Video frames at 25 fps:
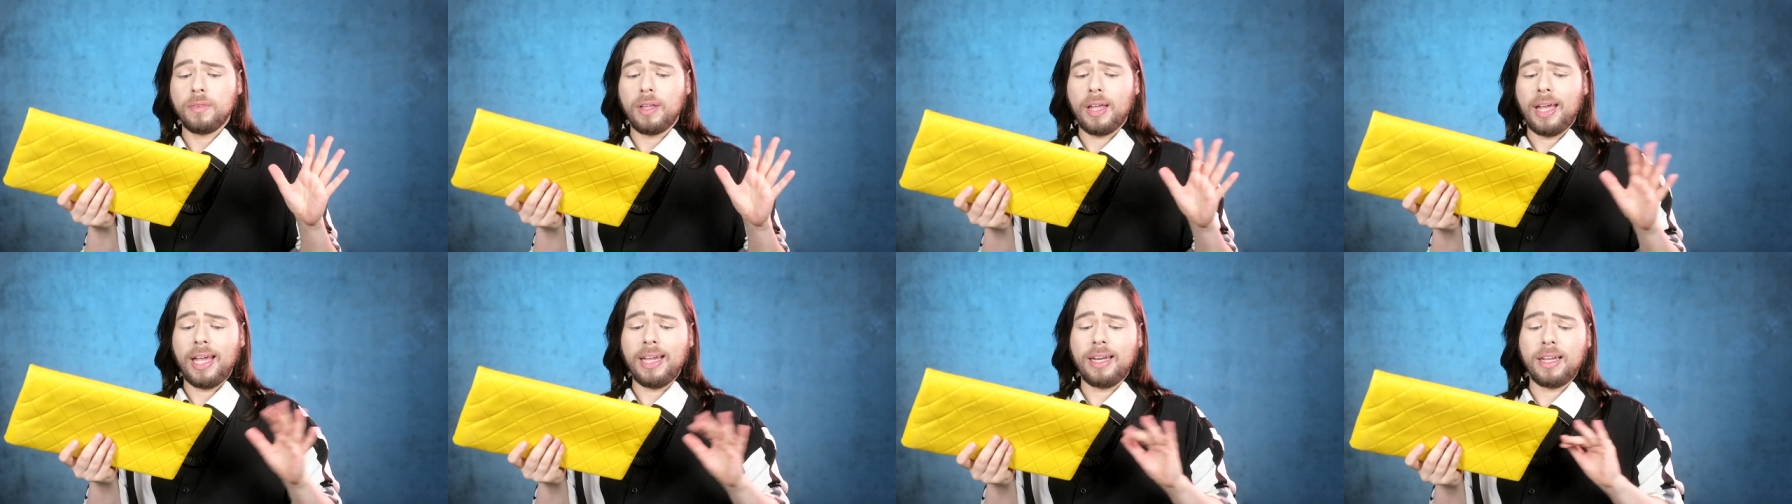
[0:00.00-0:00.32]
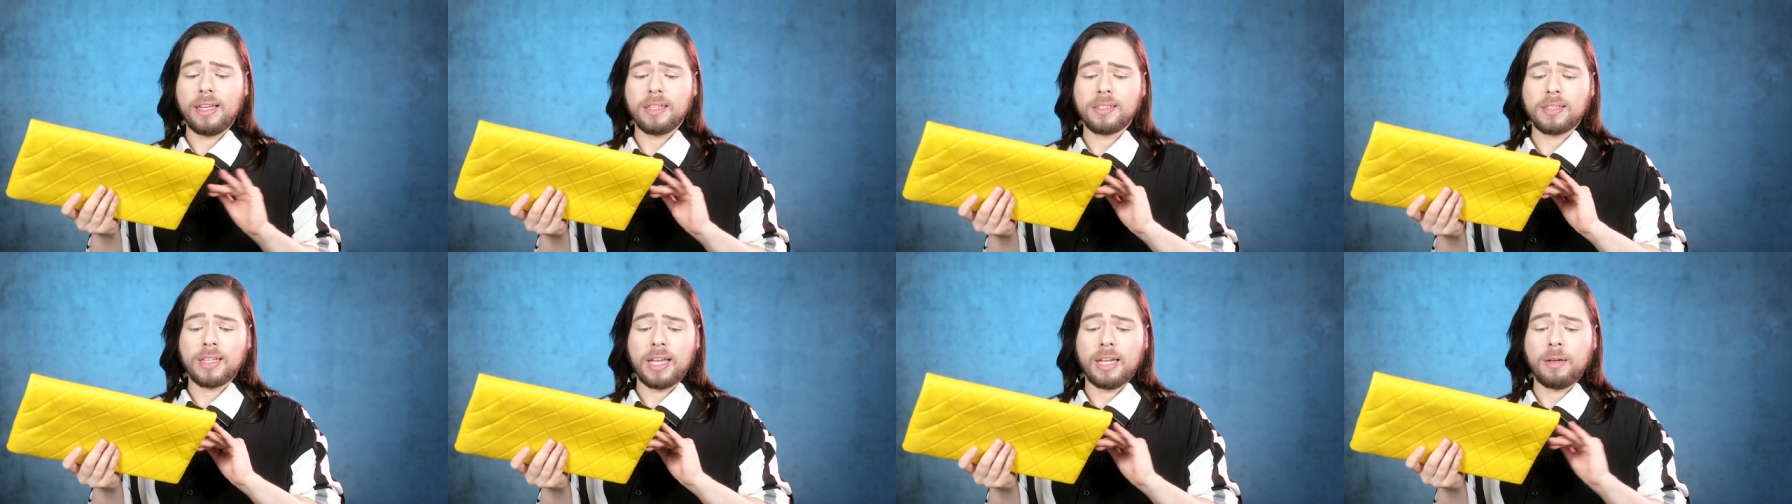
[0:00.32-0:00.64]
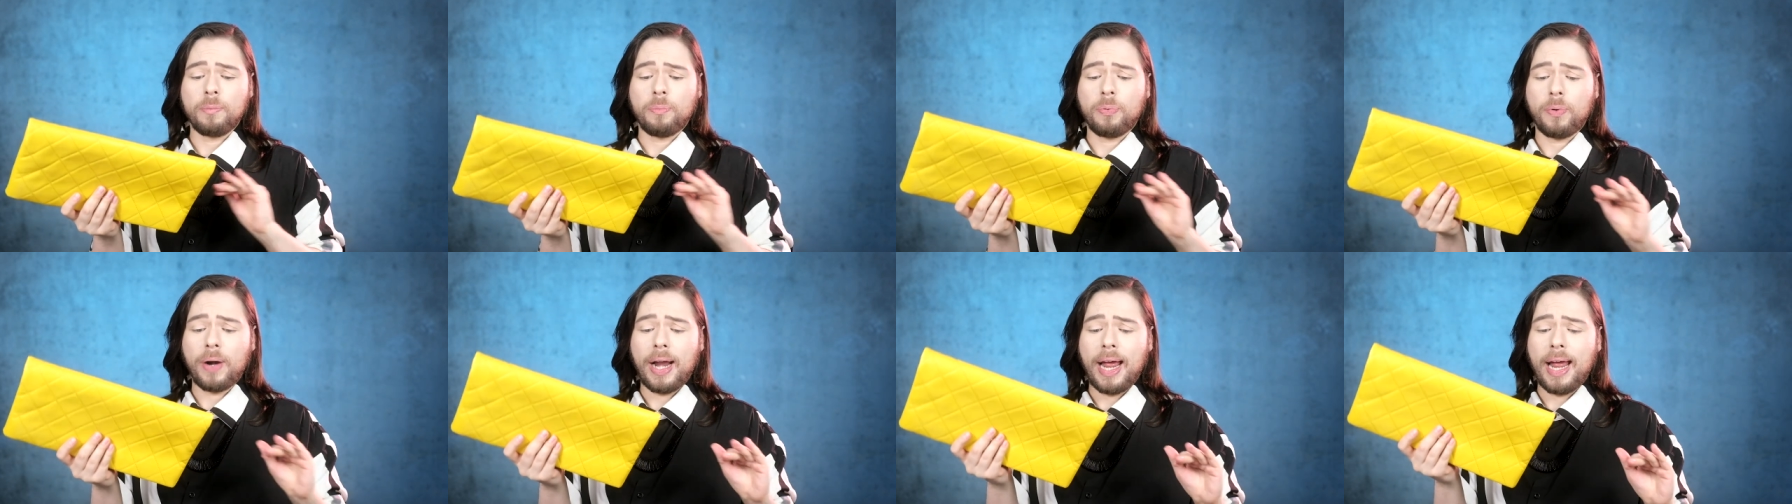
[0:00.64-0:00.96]
It is
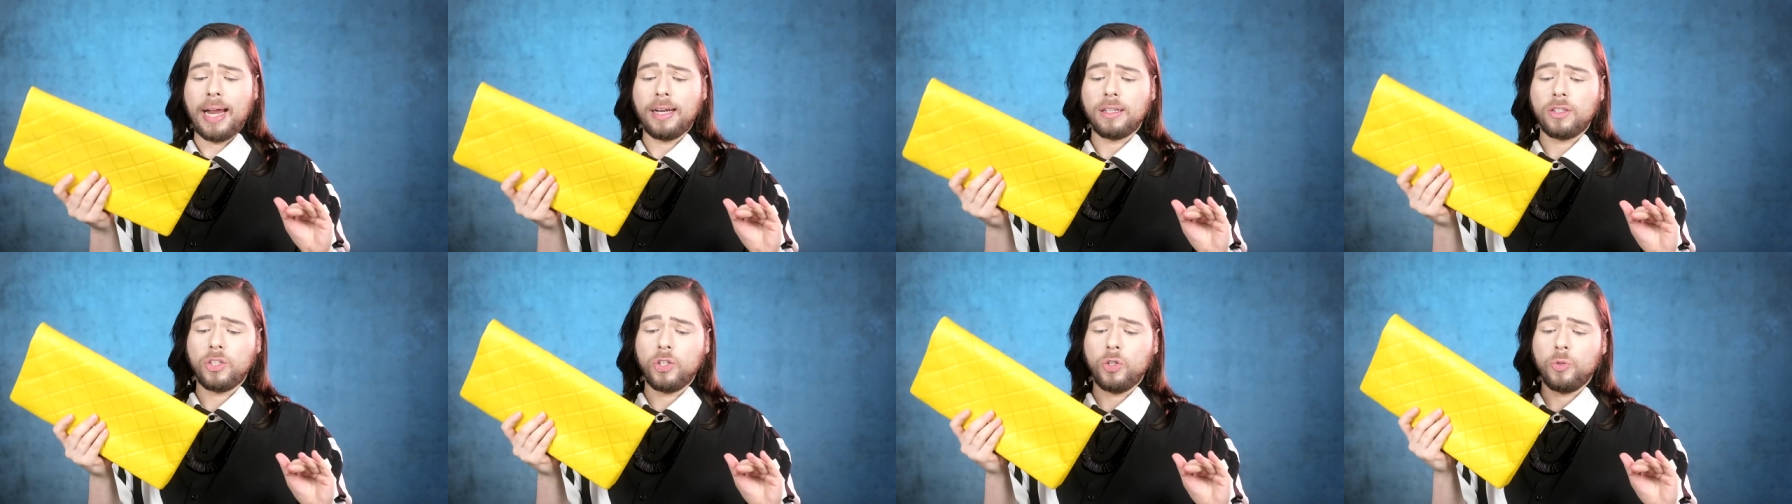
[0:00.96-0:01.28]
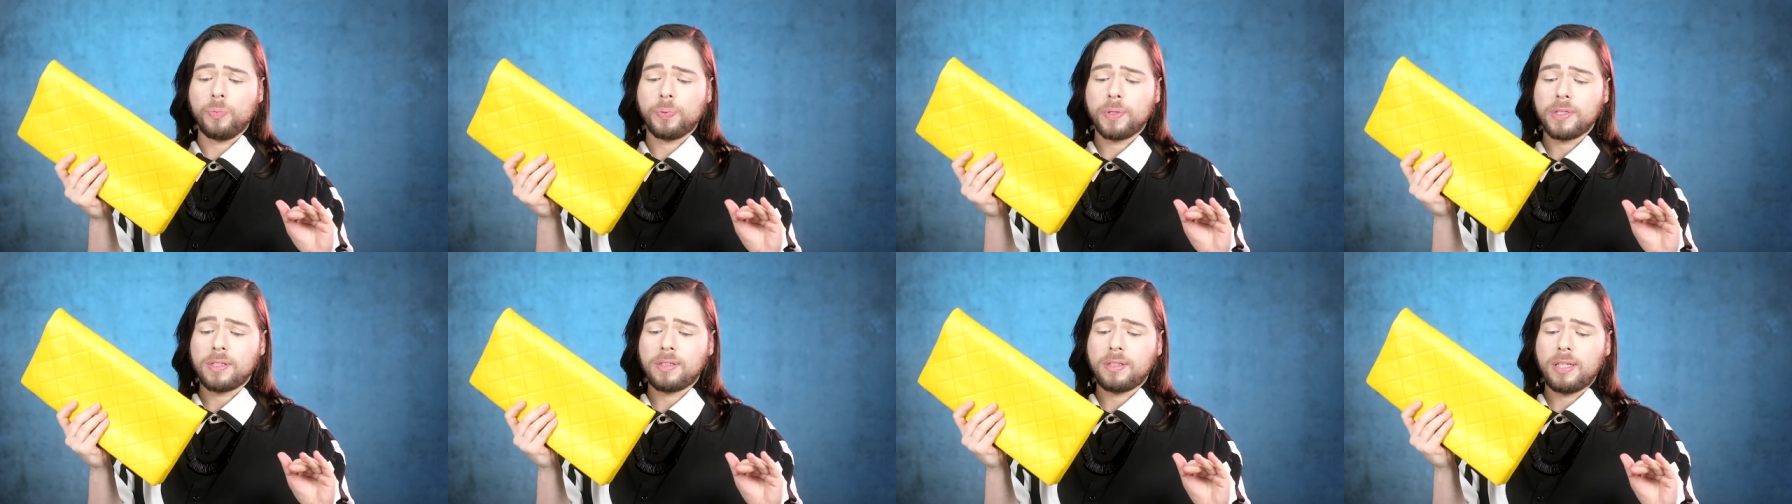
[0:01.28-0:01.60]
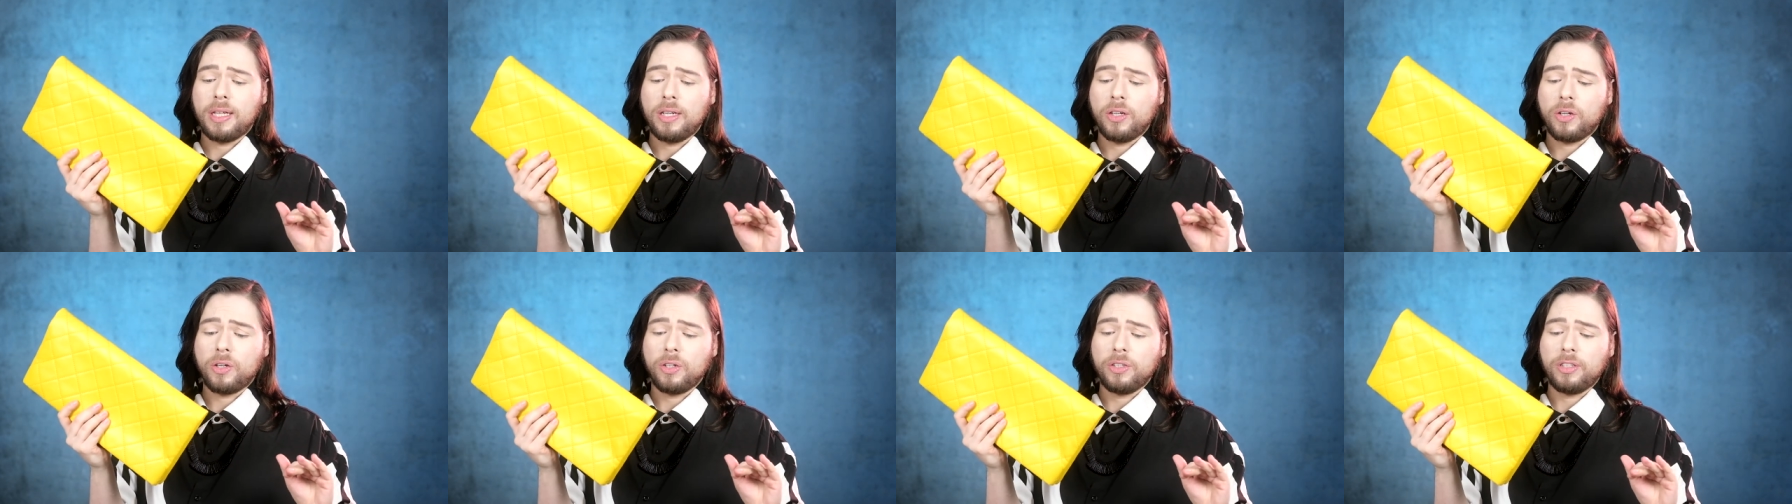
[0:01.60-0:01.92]
in brand new,
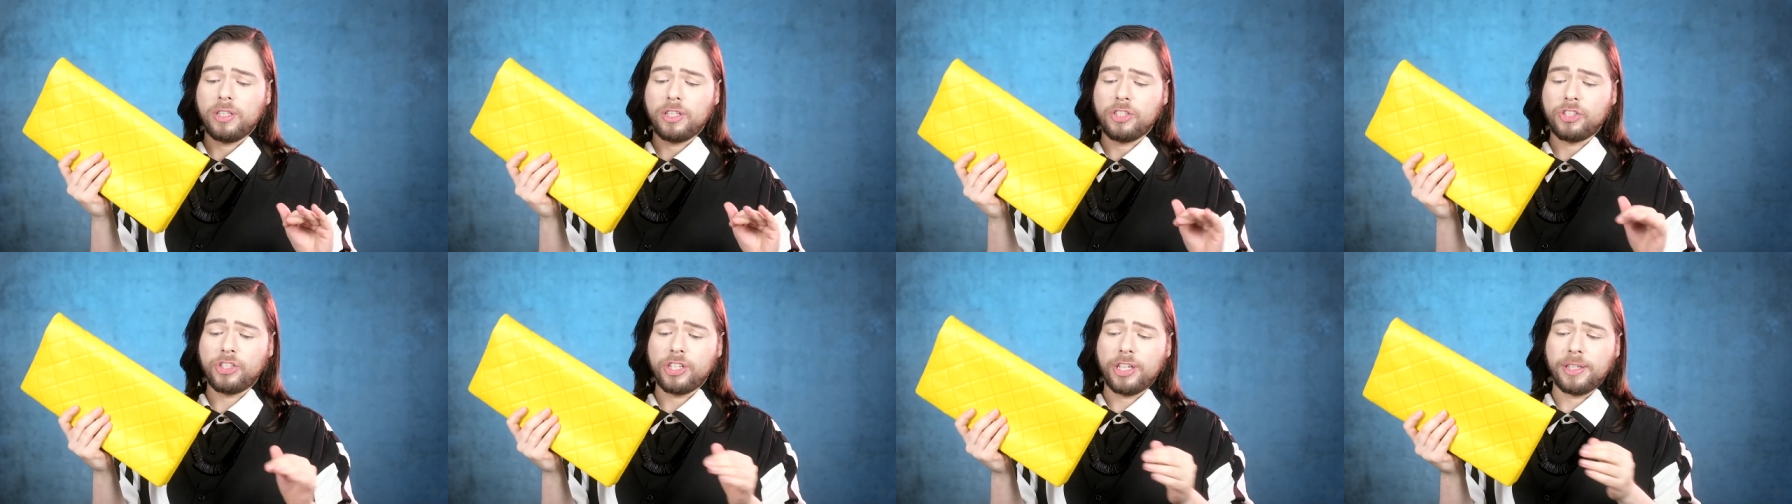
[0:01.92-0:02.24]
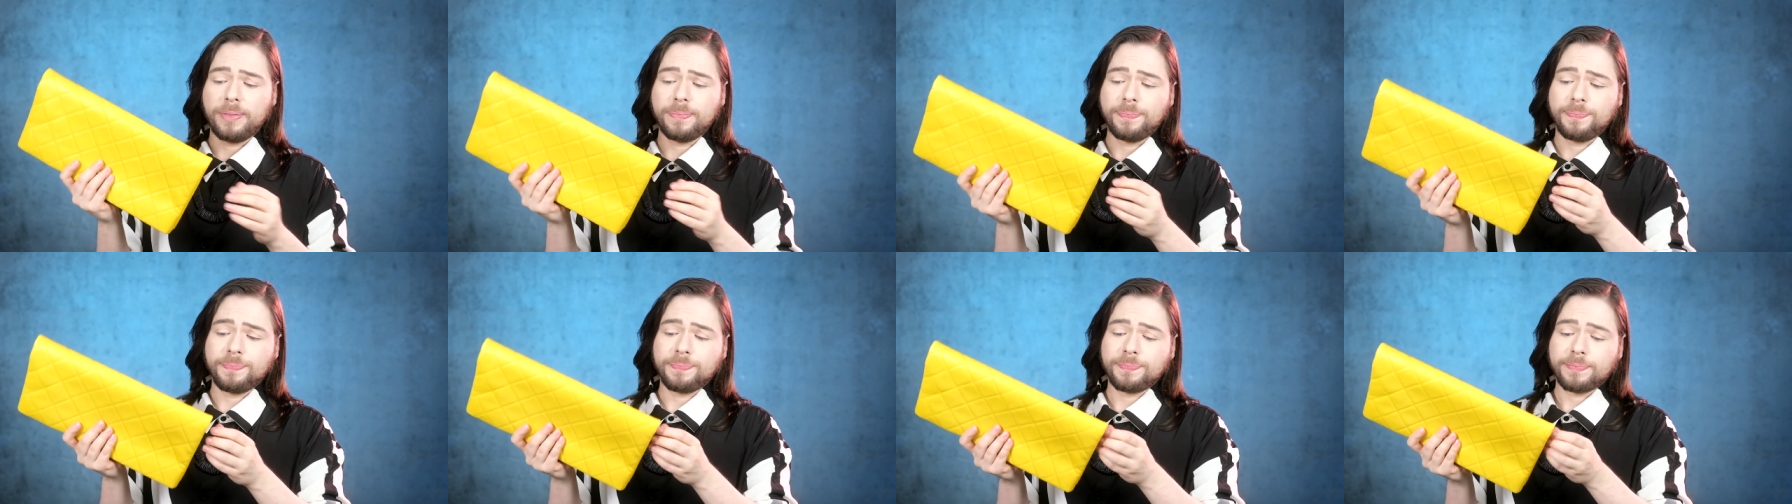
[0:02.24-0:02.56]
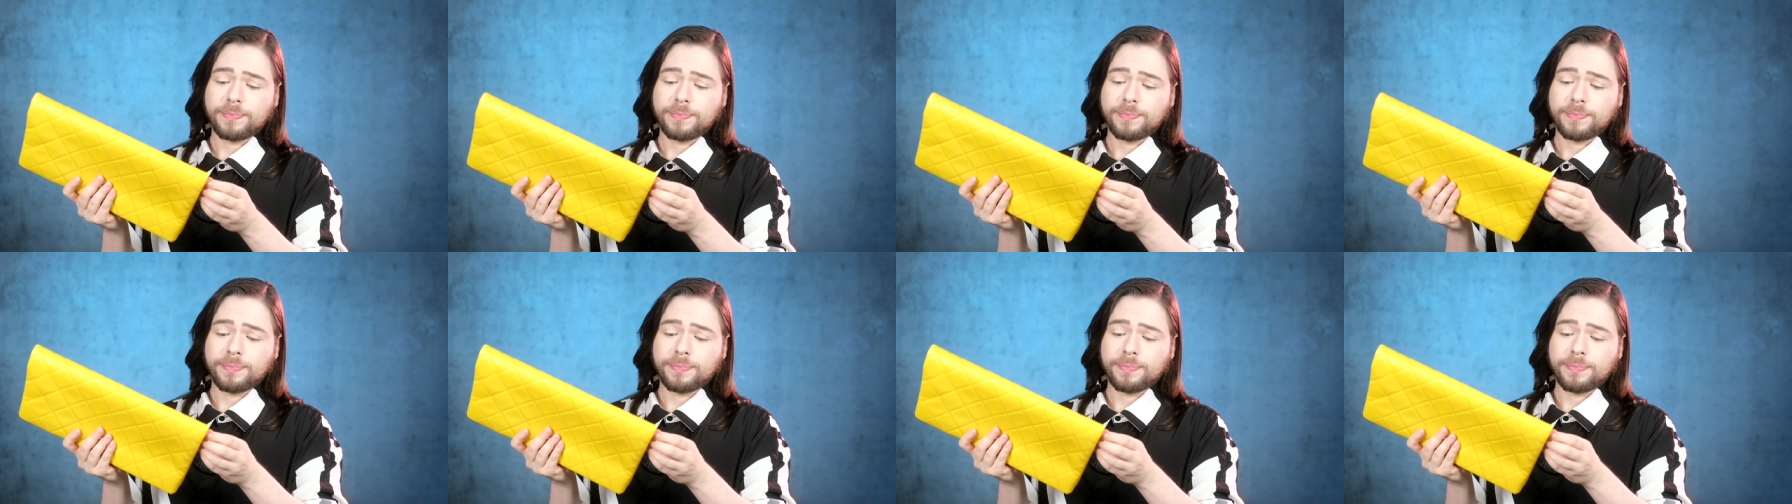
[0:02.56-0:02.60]
pristine condition.